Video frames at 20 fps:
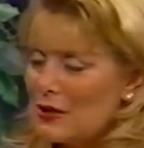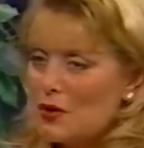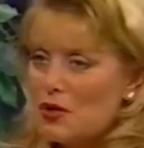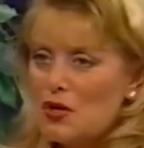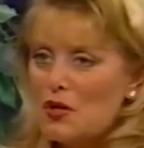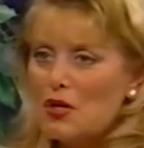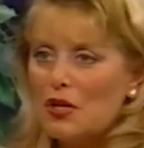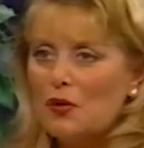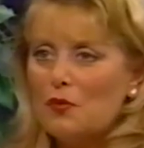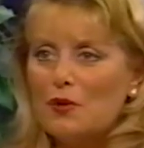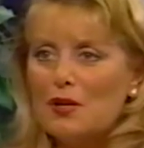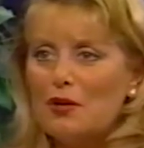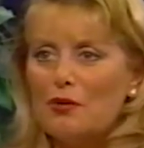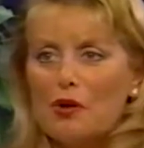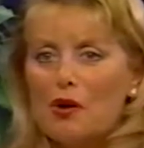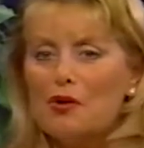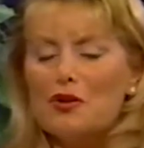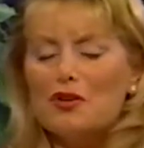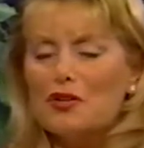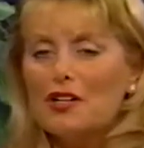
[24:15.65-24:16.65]
So you can
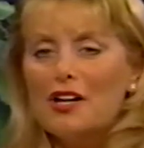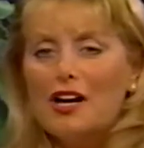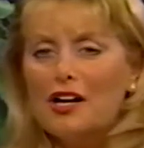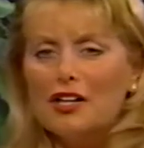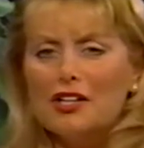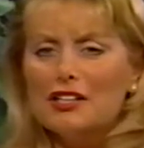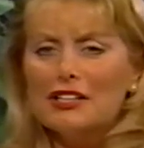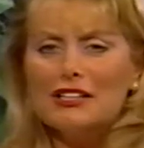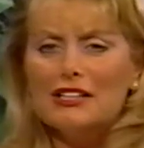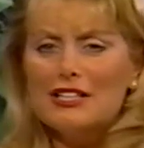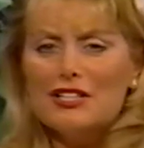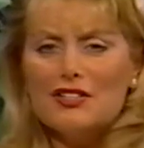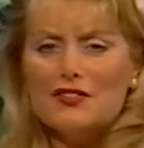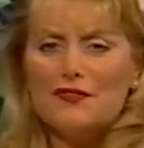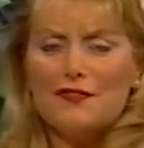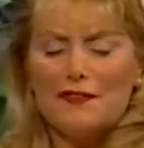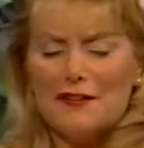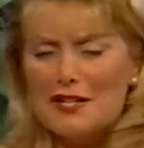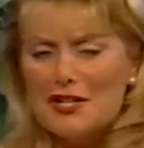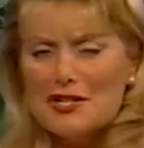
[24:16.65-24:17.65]
regrow your cartilage,
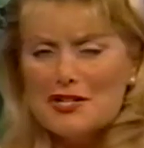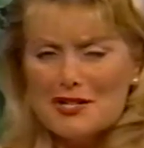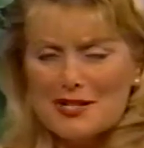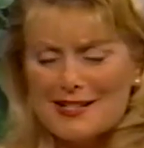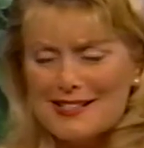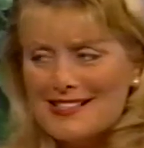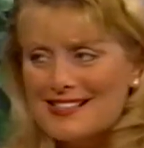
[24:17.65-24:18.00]
folks.